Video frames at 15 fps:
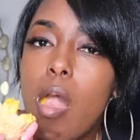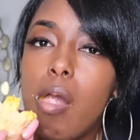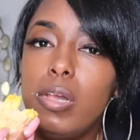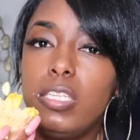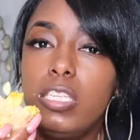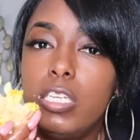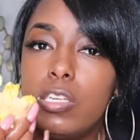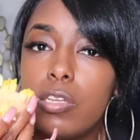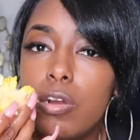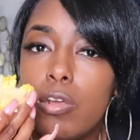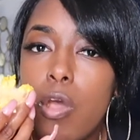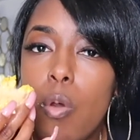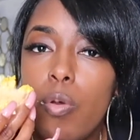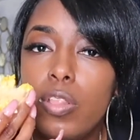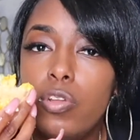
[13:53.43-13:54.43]
and tells her to
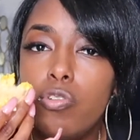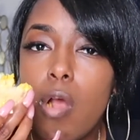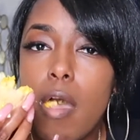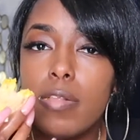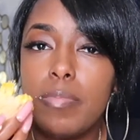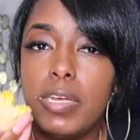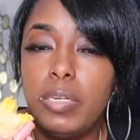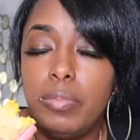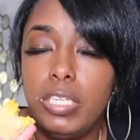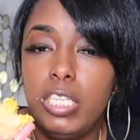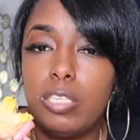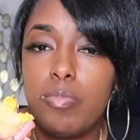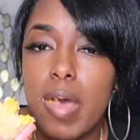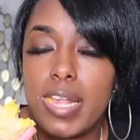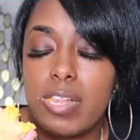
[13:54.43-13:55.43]
go withdraw as much money
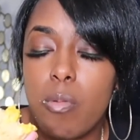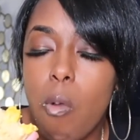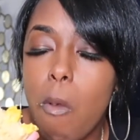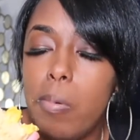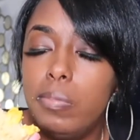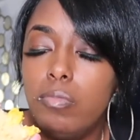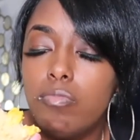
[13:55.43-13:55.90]
as possible.